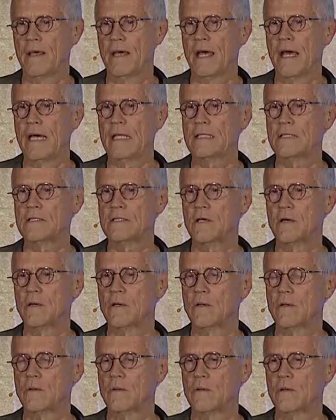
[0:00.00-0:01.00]
And
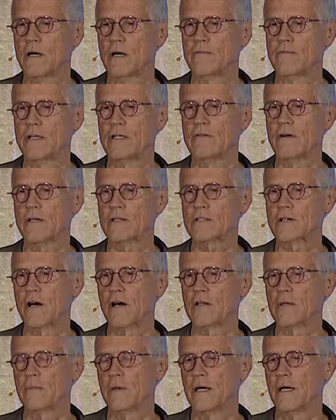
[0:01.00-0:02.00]
so a friend of ours
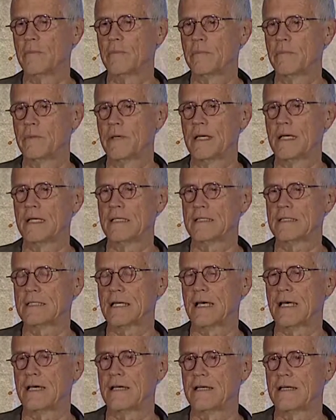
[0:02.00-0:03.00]
called him up and
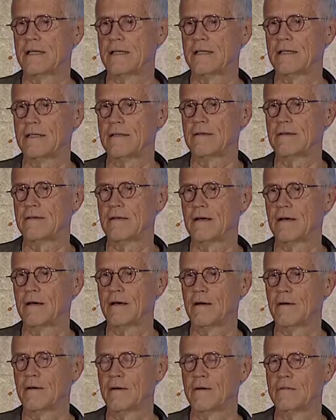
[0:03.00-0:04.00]
said,
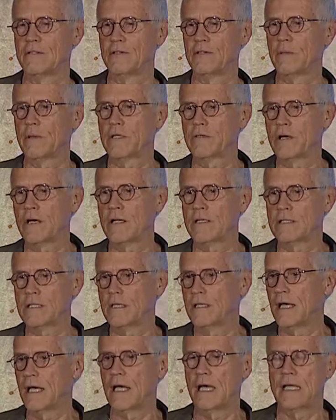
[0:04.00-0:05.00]
uh, "Do you know about drawdown?"
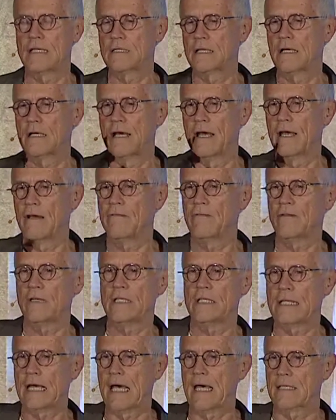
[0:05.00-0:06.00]
said, "Yeah, it's on every
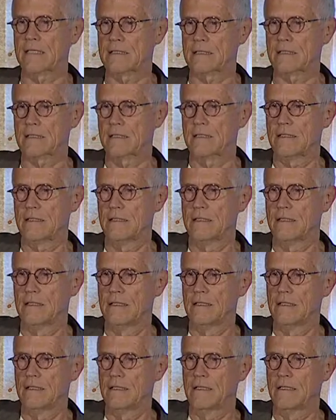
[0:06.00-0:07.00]
desk
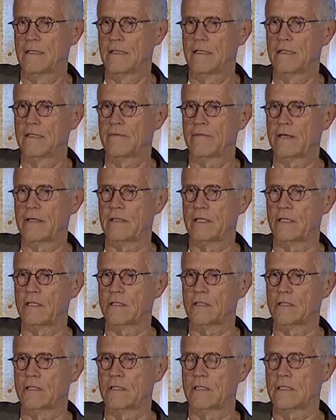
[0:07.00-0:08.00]
in the
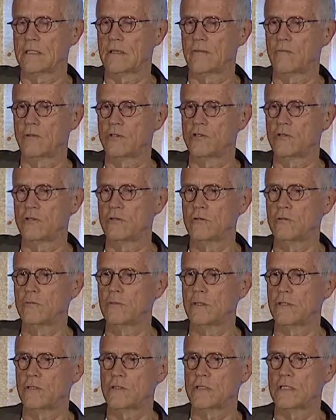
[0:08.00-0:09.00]
foundation." He said, "Would you
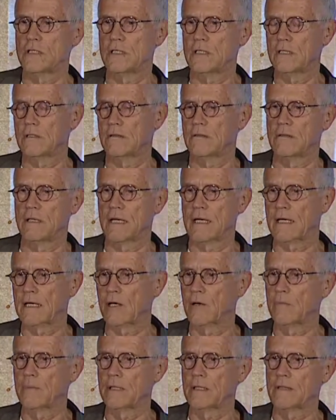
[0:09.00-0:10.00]
be interested in like
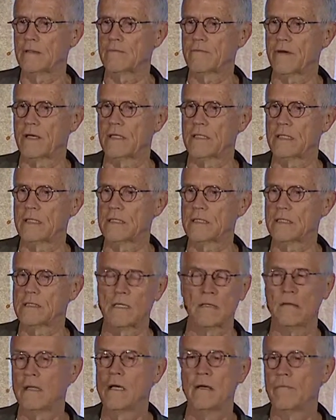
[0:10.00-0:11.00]
helping fund this?" I
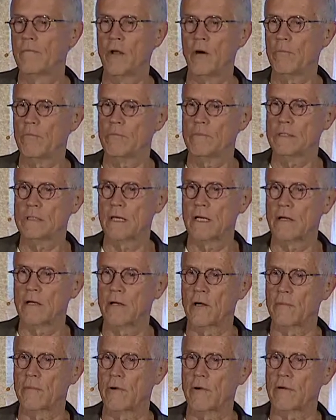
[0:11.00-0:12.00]
said, "Nope, it's not
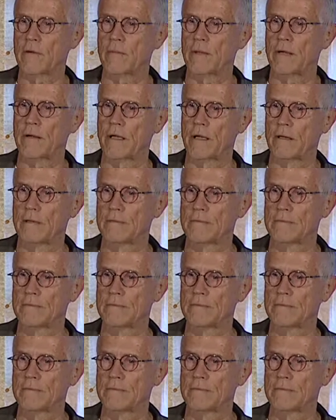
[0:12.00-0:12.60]
in our program area."